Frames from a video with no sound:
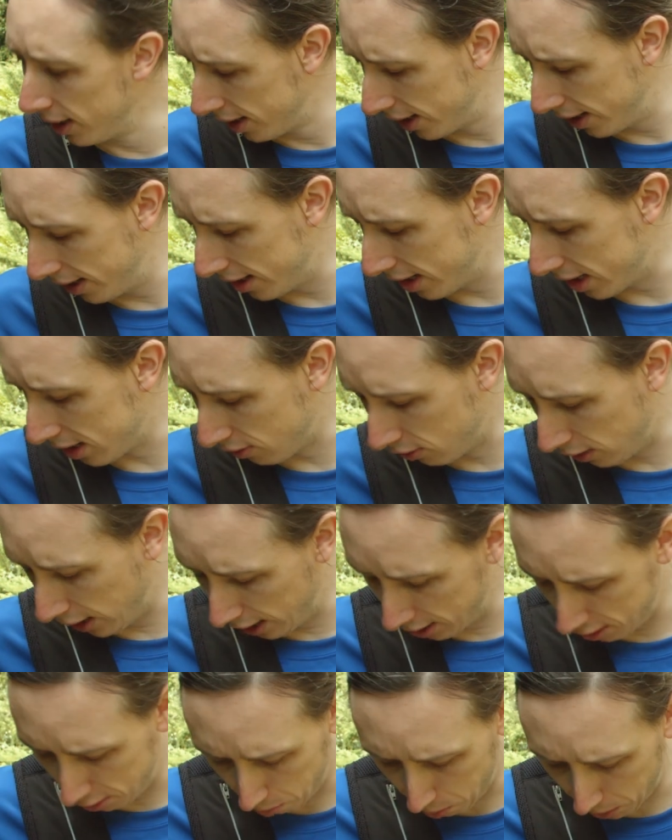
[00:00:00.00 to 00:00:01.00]
in this
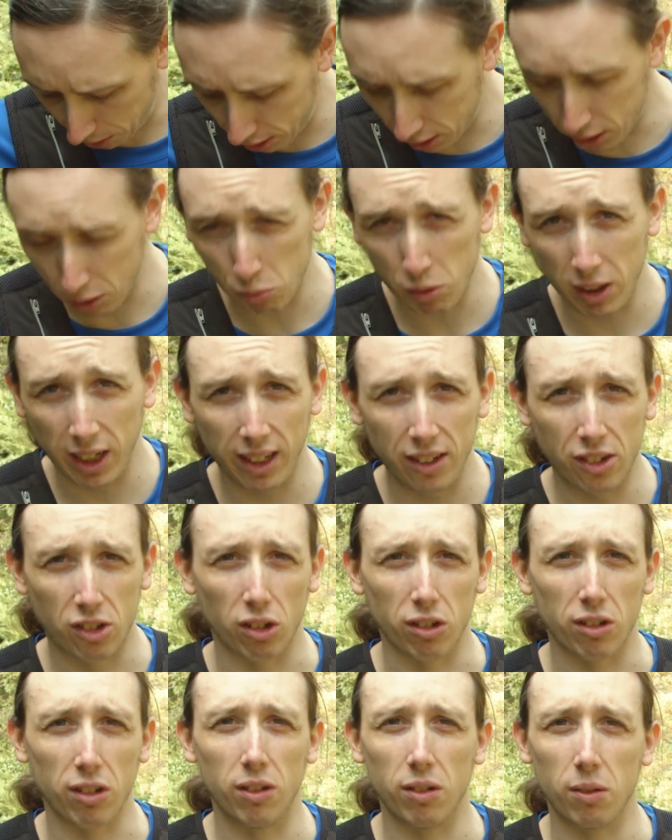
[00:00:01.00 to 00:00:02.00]
vest because it really
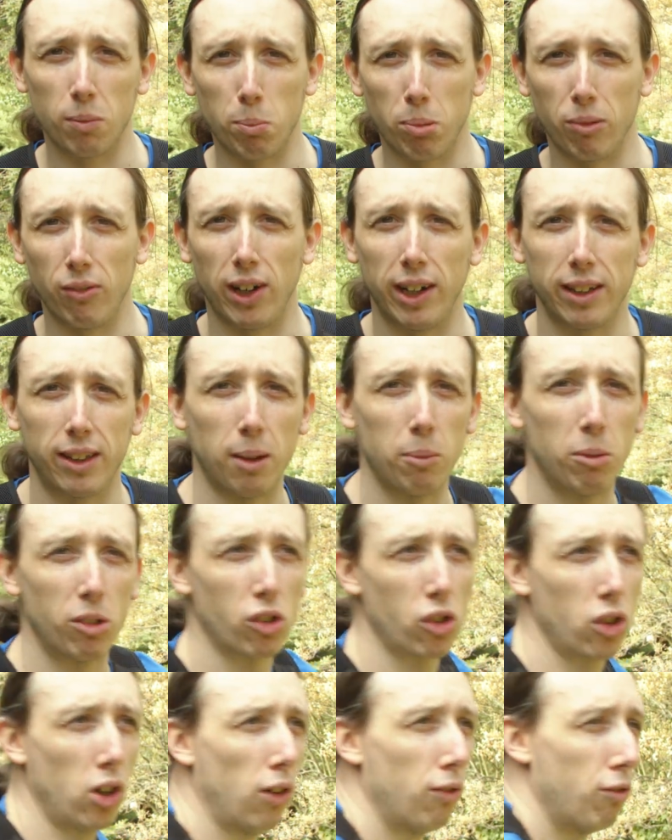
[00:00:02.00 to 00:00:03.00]
doesn't provide that
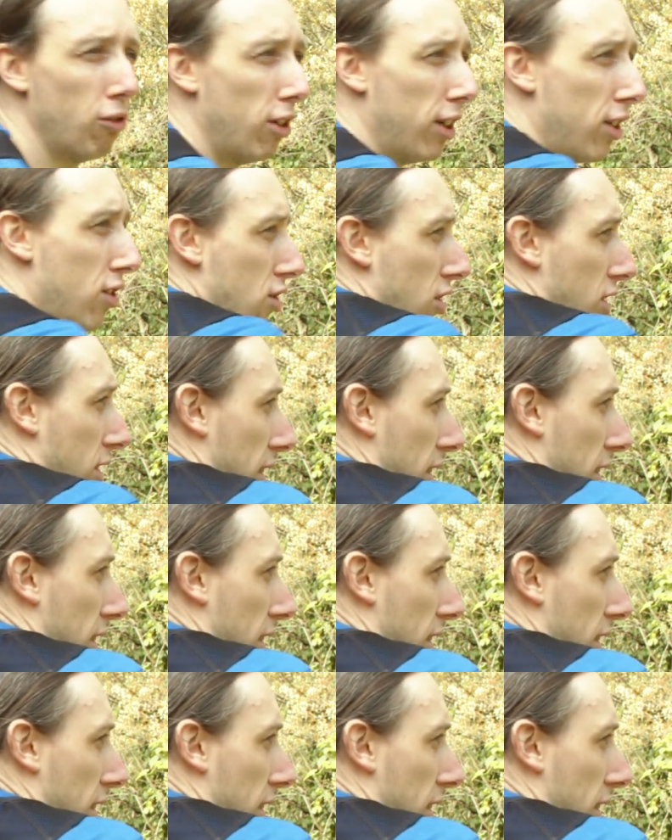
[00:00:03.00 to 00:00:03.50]
much coverage.